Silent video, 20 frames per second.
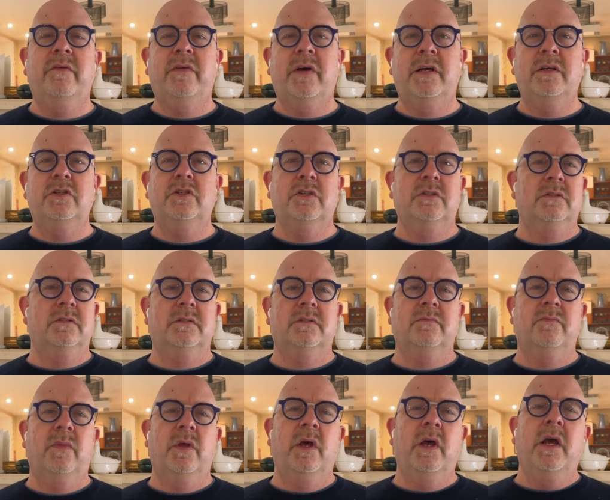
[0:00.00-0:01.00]

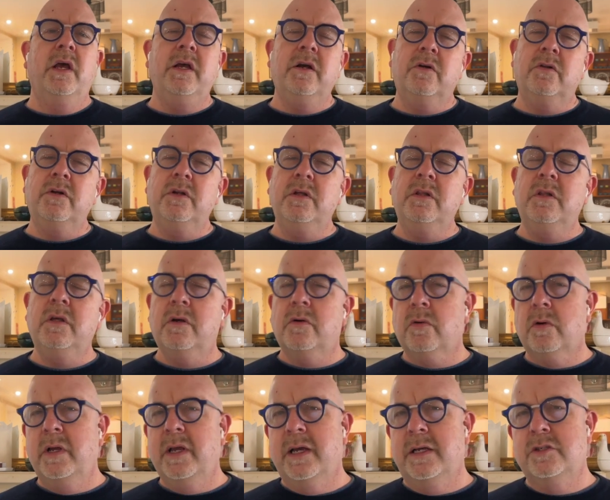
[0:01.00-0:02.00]
innovations, including the
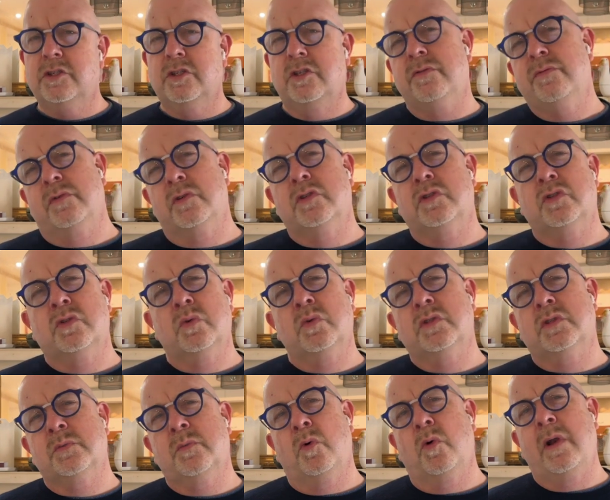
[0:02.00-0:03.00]
creation of the
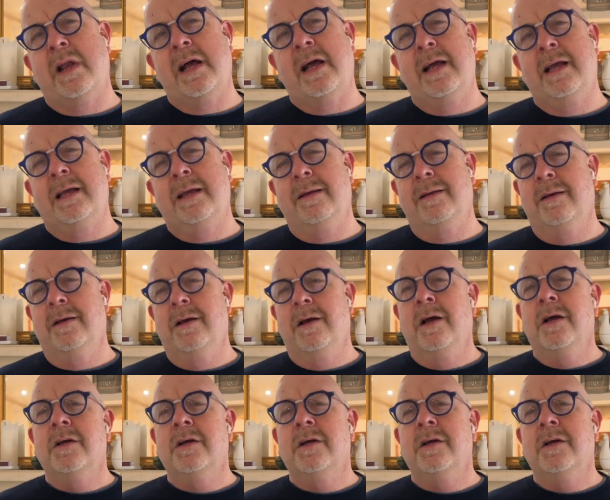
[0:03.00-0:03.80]
sauce Mornay,